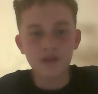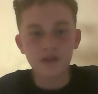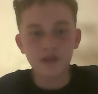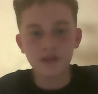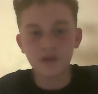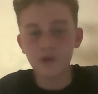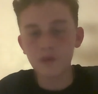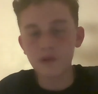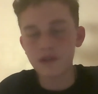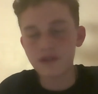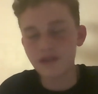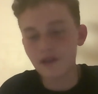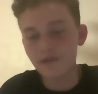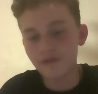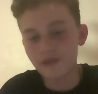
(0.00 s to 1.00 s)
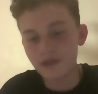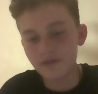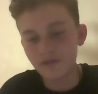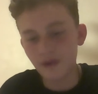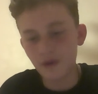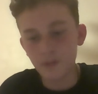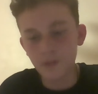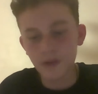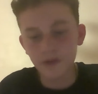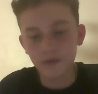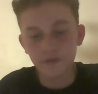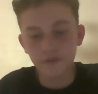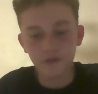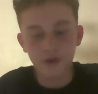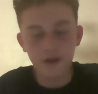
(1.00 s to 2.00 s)
they got rid of Daphne, Velma,
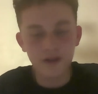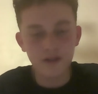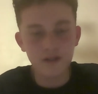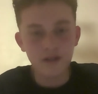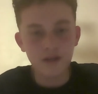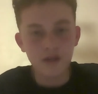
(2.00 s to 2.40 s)
and Fred,